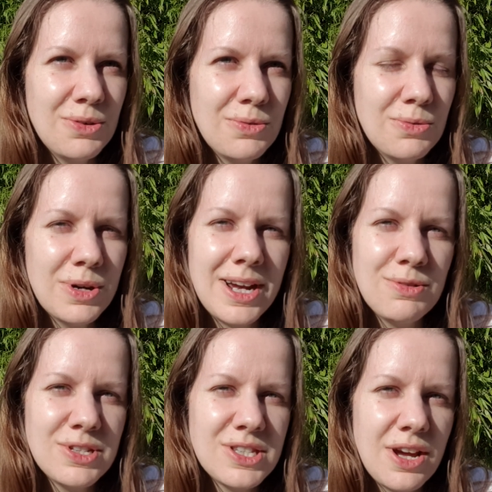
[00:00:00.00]
what I
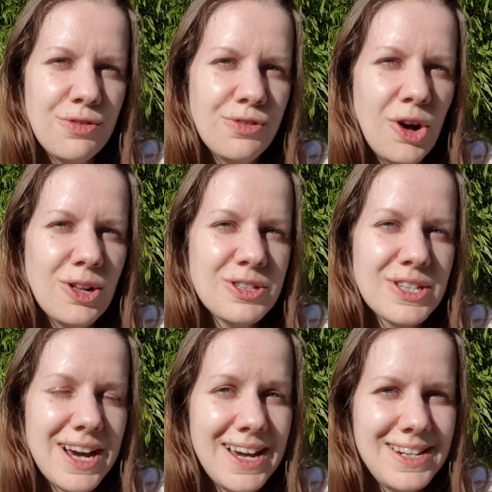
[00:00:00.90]
would say false
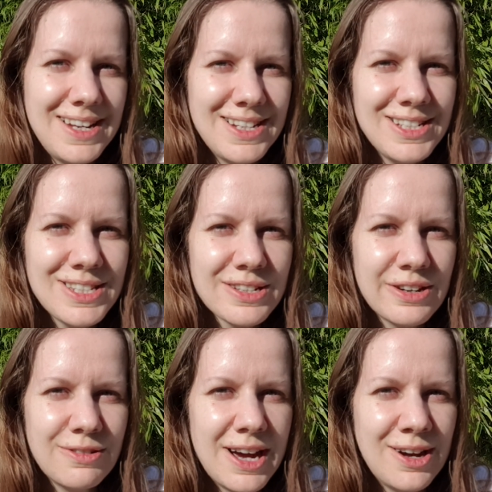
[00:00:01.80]
ideas
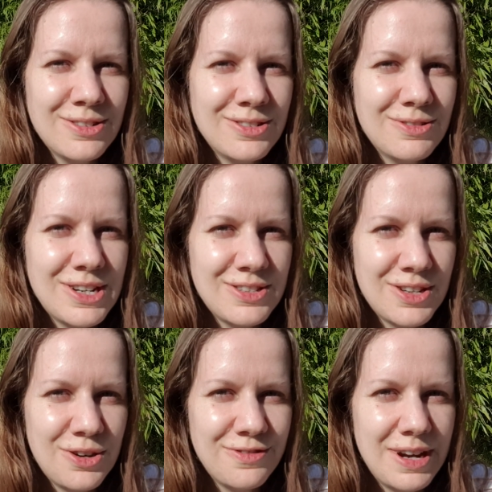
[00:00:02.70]
around raising
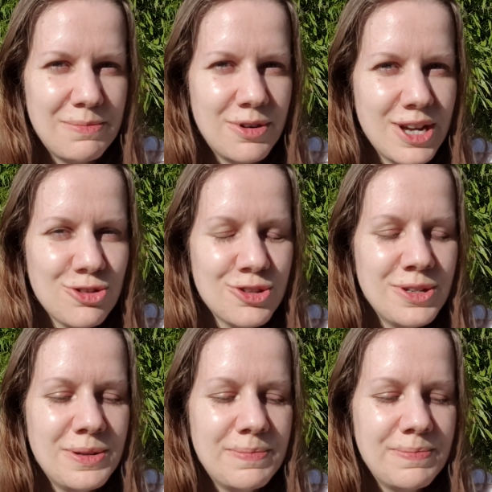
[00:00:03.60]
your vibration.